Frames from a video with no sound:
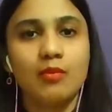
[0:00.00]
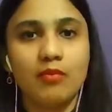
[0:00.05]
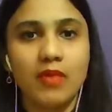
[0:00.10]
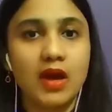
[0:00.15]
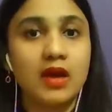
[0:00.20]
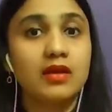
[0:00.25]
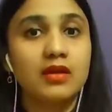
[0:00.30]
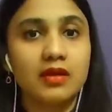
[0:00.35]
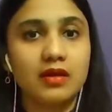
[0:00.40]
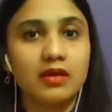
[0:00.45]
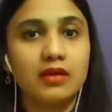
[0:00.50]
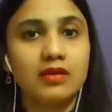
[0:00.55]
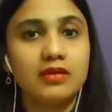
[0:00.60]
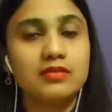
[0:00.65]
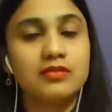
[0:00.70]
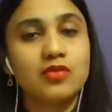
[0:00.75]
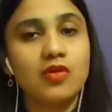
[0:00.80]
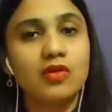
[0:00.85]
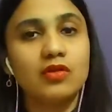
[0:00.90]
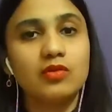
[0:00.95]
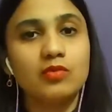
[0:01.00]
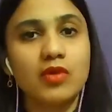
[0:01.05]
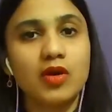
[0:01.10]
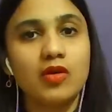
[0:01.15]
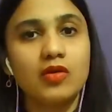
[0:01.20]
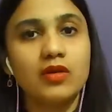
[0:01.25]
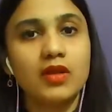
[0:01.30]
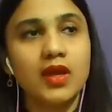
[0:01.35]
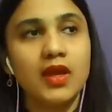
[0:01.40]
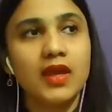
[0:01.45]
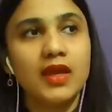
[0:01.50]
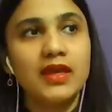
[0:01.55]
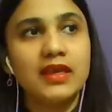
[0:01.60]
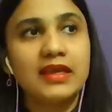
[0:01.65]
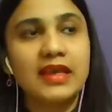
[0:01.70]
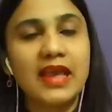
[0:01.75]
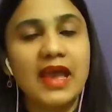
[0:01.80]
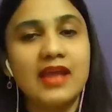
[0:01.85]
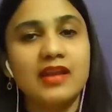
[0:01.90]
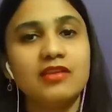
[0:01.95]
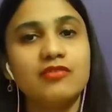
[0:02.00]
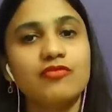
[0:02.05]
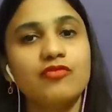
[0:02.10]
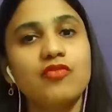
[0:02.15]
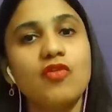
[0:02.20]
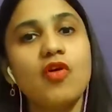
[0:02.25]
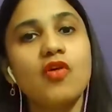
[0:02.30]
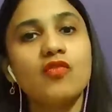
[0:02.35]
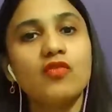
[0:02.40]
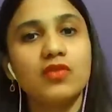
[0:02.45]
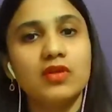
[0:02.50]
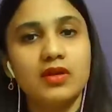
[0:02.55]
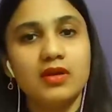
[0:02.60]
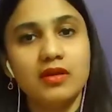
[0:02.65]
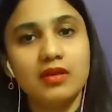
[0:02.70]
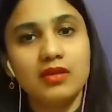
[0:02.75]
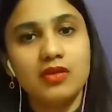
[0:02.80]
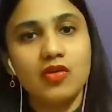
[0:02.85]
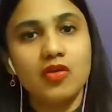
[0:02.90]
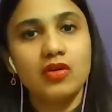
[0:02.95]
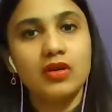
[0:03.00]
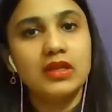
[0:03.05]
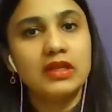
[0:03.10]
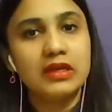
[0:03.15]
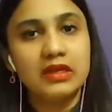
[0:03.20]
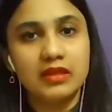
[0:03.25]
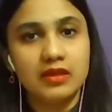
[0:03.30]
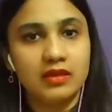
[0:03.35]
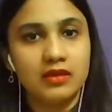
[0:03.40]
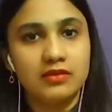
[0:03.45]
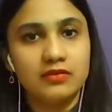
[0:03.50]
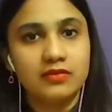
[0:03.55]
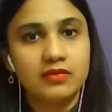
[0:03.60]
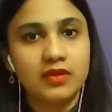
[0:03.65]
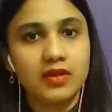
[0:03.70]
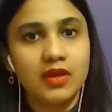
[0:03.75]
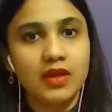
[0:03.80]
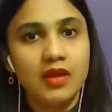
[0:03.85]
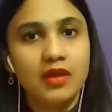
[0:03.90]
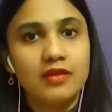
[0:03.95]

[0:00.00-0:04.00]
Magha is all about carrying forward your lineage.